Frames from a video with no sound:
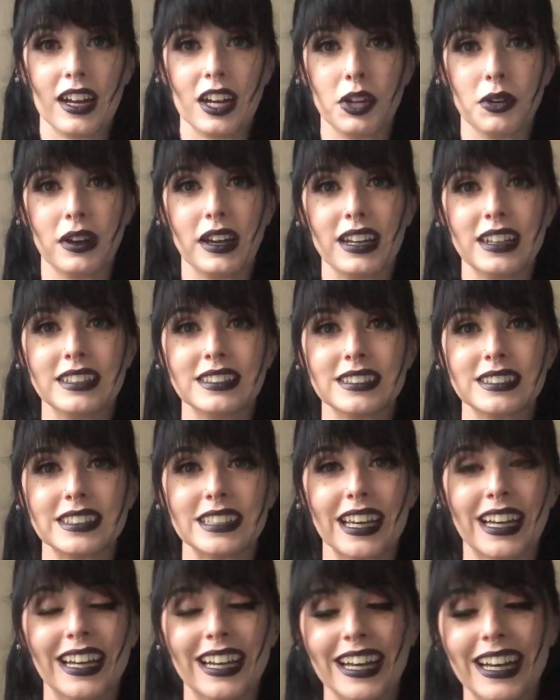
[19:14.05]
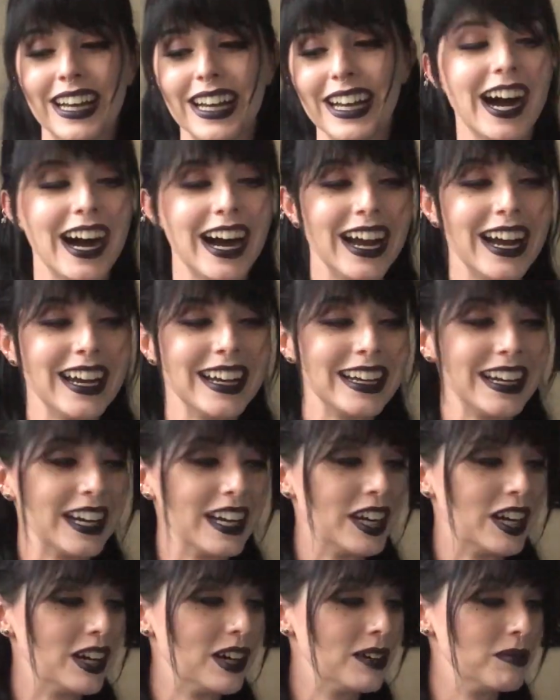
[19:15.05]
Anyways, I
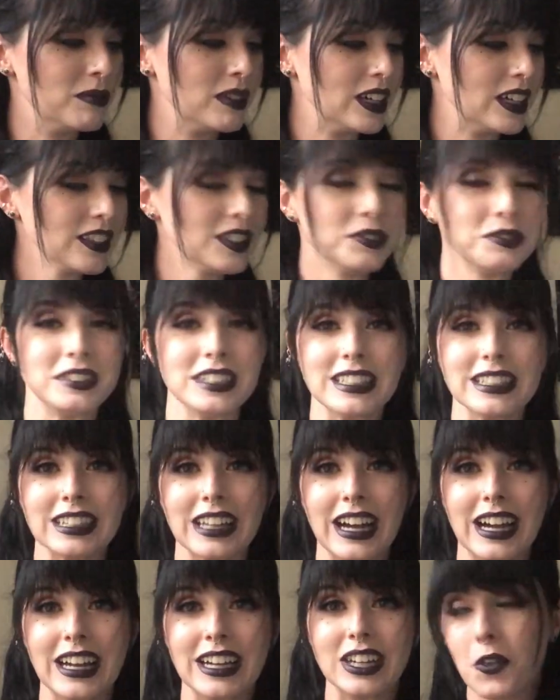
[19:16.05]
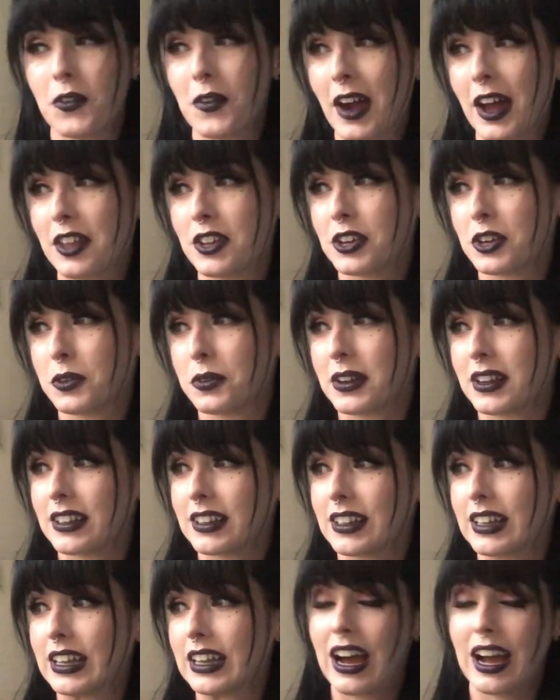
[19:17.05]
am losing light rather
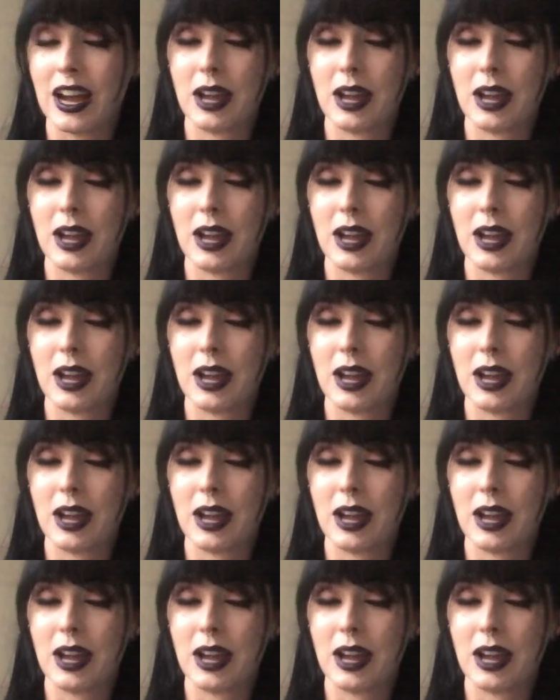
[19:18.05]
quickly.